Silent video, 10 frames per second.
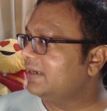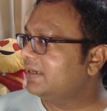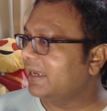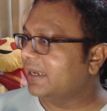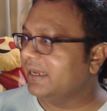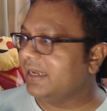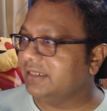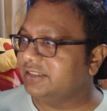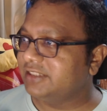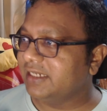again
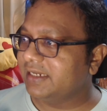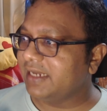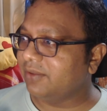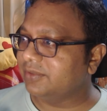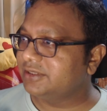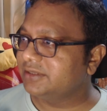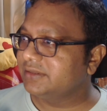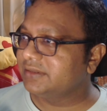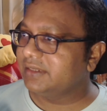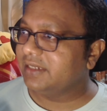and check it out
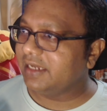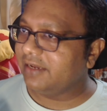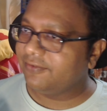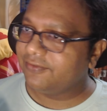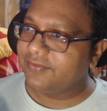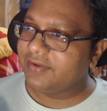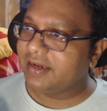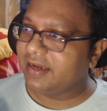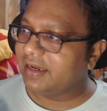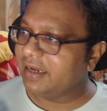if
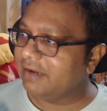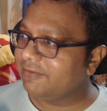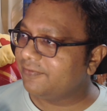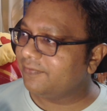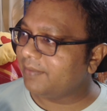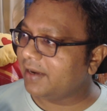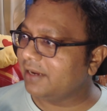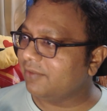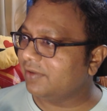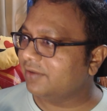my
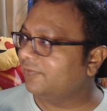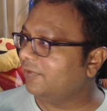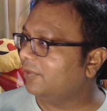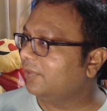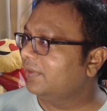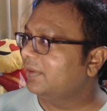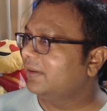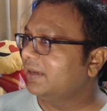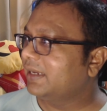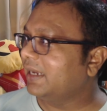workflow
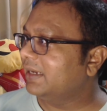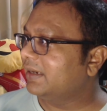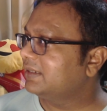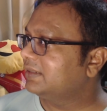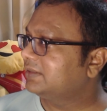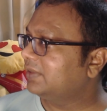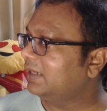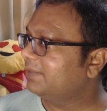can run. So let me